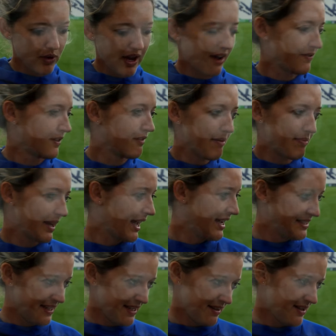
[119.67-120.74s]
we have to
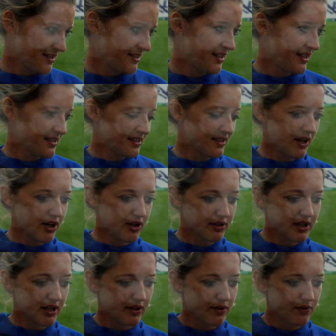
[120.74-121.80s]
replicate it. There's there's no
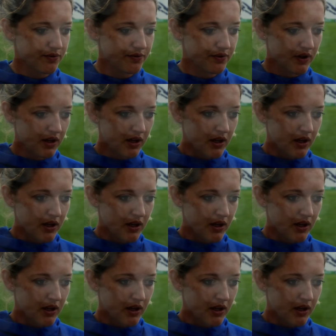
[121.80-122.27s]
kind of